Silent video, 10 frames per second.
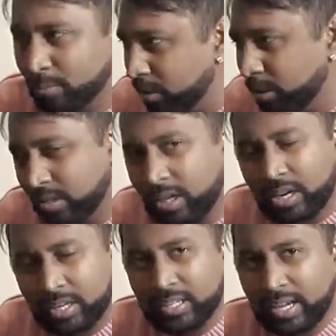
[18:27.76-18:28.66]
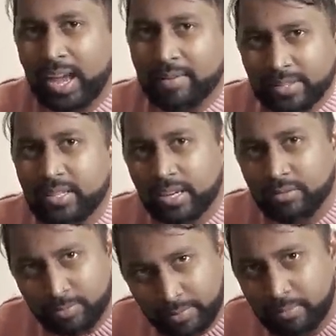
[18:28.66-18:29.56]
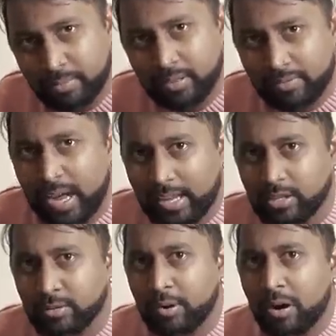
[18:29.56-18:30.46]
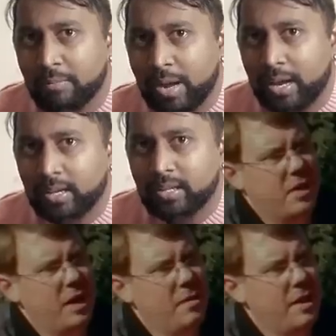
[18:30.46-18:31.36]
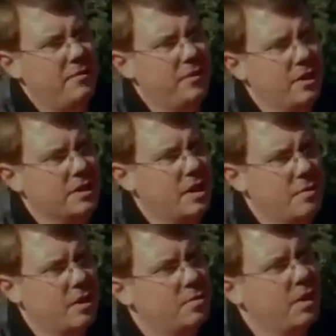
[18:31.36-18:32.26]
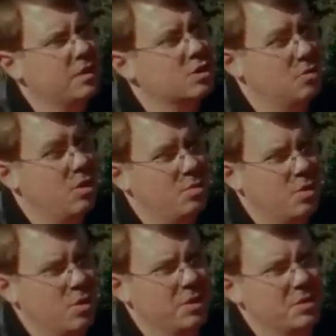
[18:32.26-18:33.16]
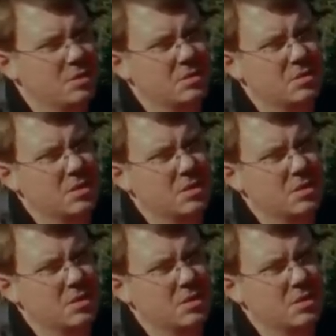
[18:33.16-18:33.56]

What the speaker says: Will you start like having sex with people if I get your mom back? I feel like that may have played a small part in it.